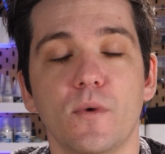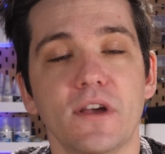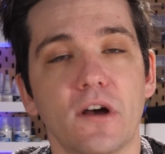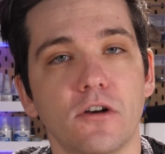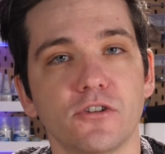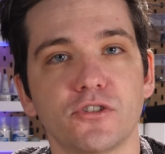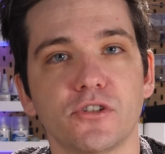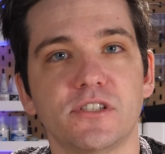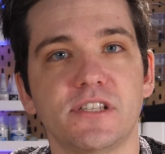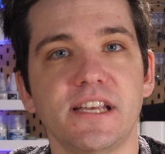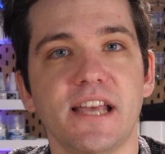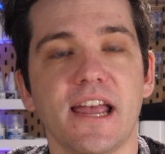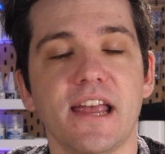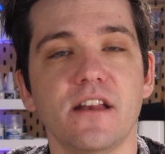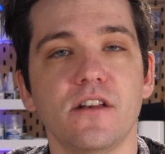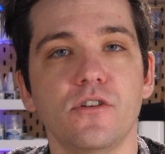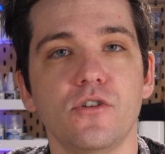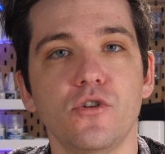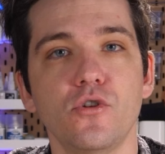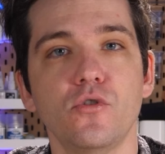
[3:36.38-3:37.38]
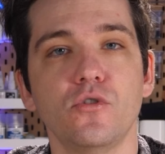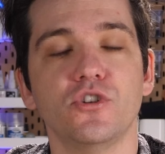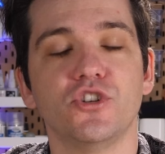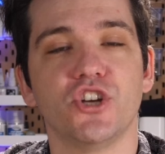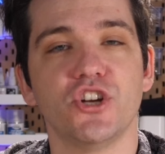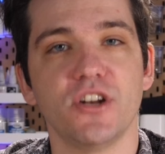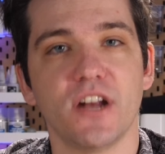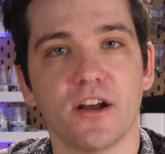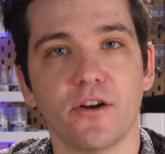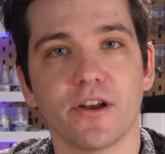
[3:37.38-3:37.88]
We also see a new
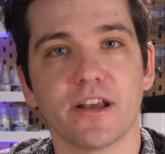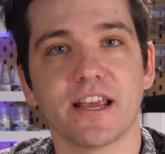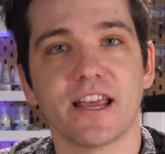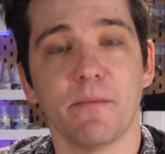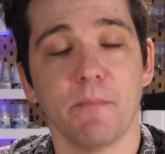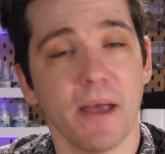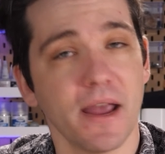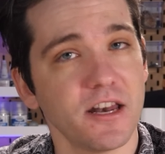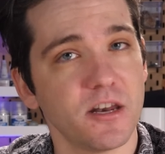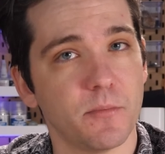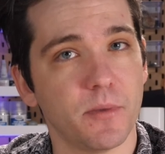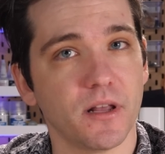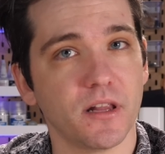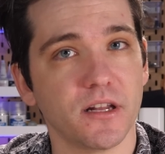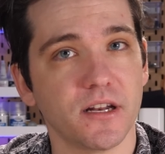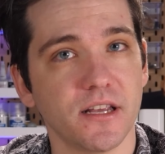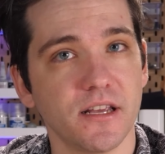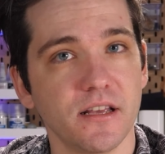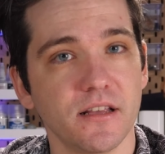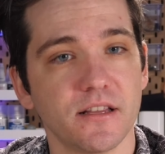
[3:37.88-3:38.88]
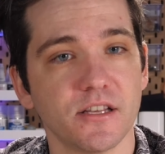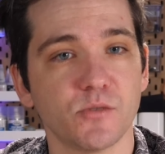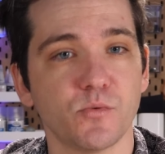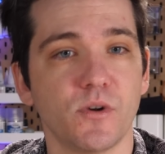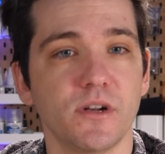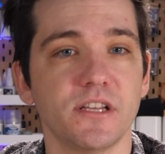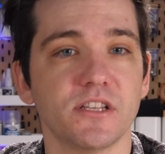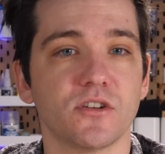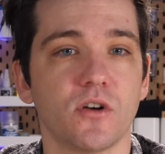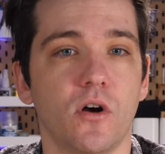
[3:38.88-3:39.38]
generic command ability. This
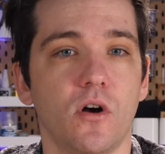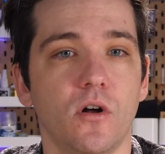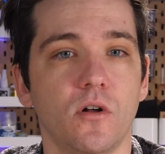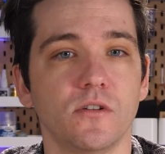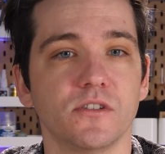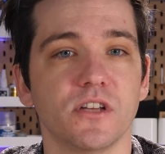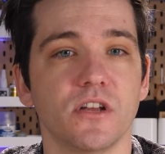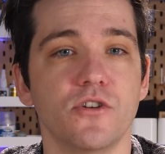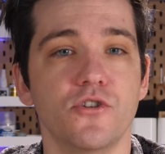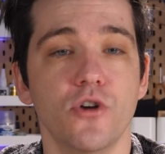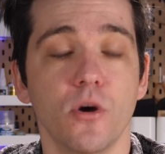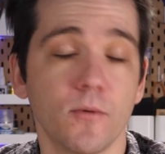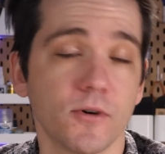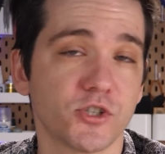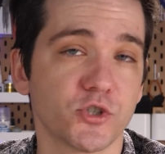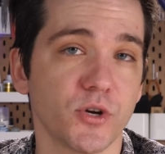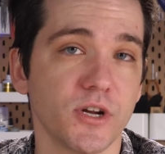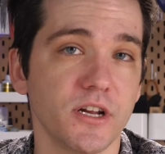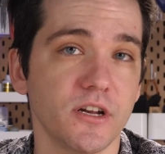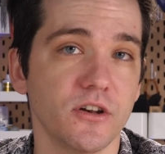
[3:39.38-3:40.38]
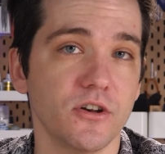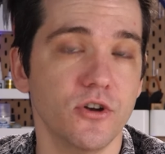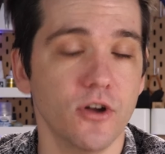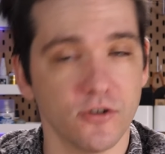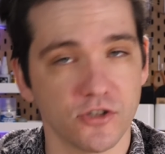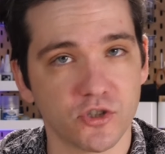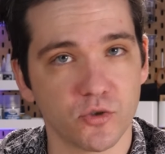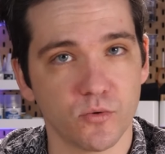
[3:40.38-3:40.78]
one is called No Retreat, No